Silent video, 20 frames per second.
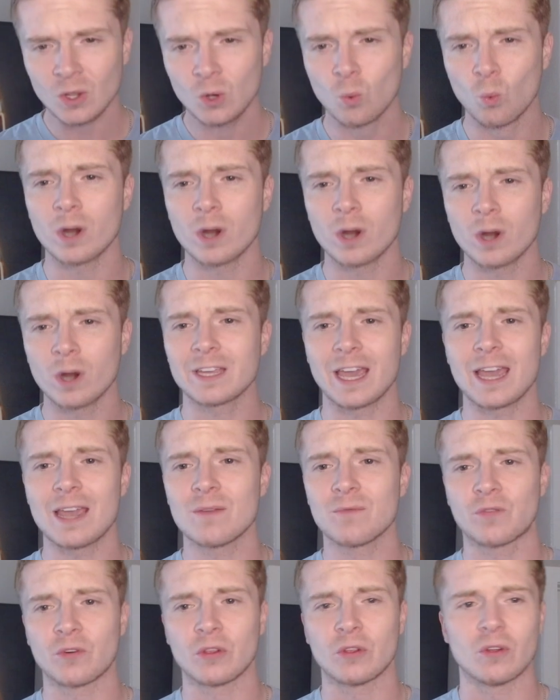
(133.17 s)
one game
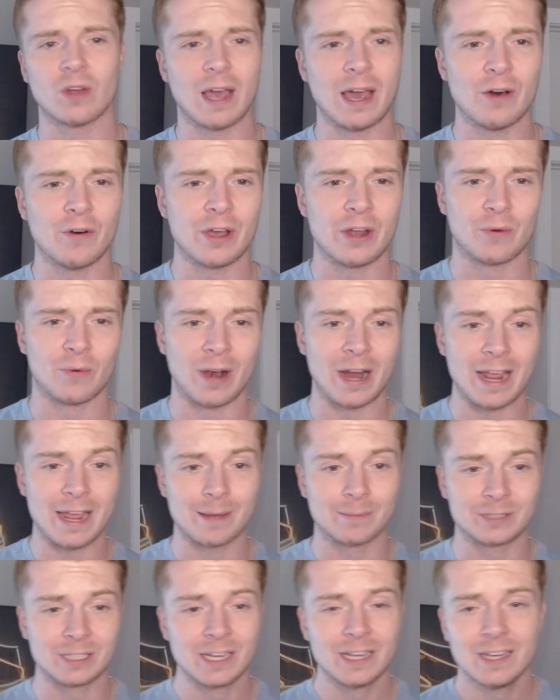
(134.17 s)
for the LA
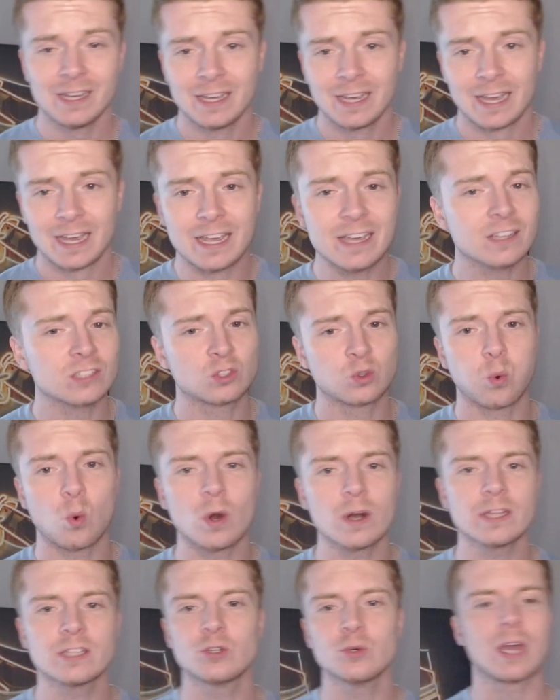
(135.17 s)
Rams, he had
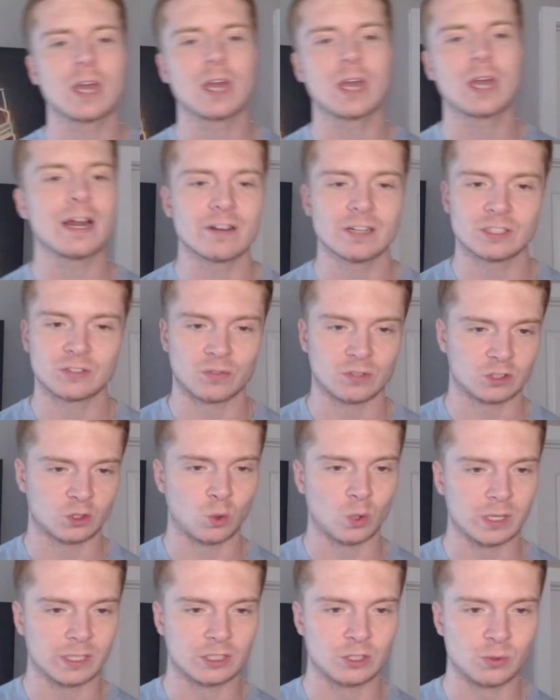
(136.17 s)
22 carries for
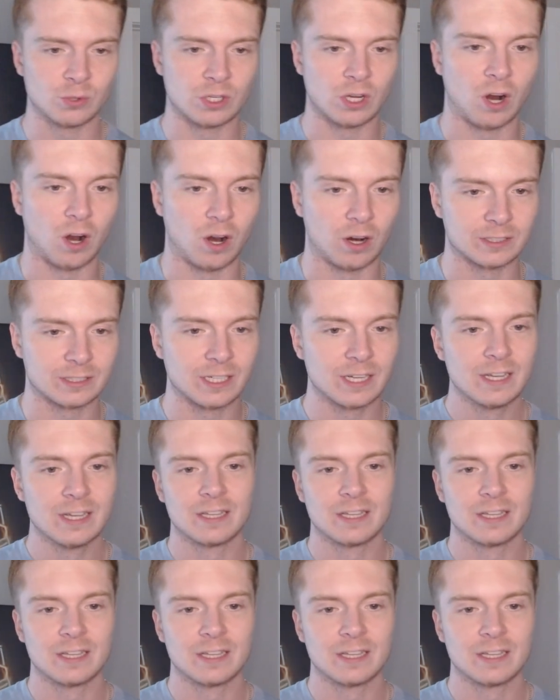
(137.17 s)
22 yards.